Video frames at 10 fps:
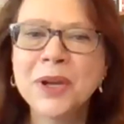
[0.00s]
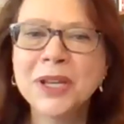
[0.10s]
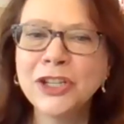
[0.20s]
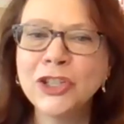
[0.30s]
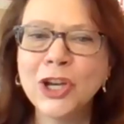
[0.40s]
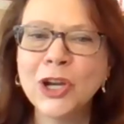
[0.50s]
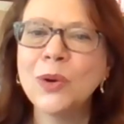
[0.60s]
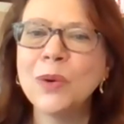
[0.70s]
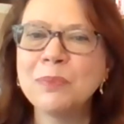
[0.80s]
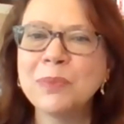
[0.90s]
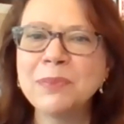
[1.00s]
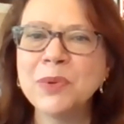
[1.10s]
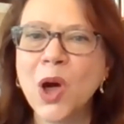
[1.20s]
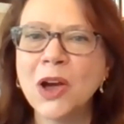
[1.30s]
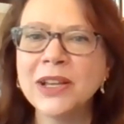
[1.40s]
you know,
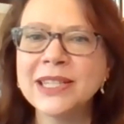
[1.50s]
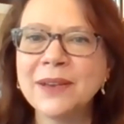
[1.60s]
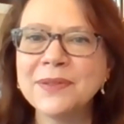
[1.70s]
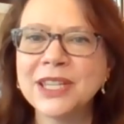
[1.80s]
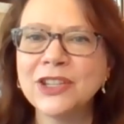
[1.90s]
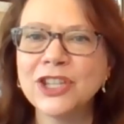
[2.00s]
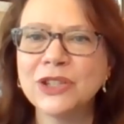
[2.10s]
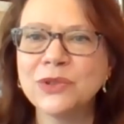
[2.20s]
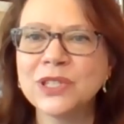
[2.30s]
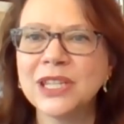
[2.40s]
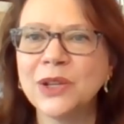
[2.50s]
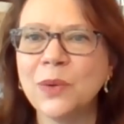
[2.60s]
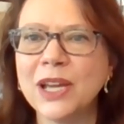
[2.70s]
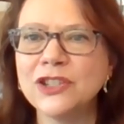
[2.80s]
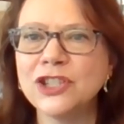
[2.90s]
people always have such interesting
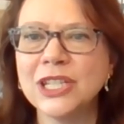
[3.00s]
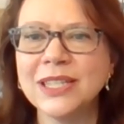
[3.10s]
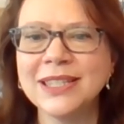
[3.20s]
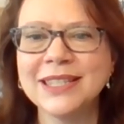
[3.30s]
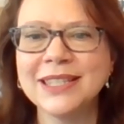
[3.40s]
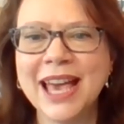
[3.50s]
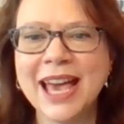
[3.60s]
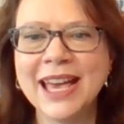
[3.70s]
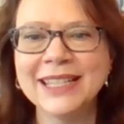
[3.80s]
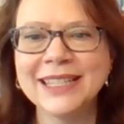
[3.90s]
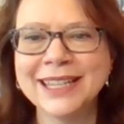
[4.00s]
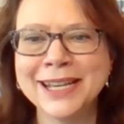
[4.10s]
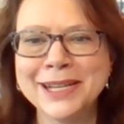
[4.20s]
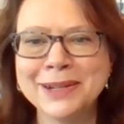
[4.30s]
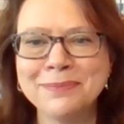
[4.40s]
questions that
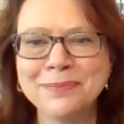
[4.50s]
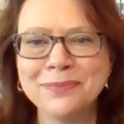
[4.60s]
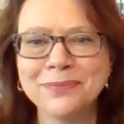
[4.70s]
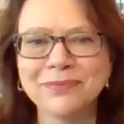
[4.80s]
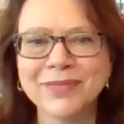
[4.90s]
um,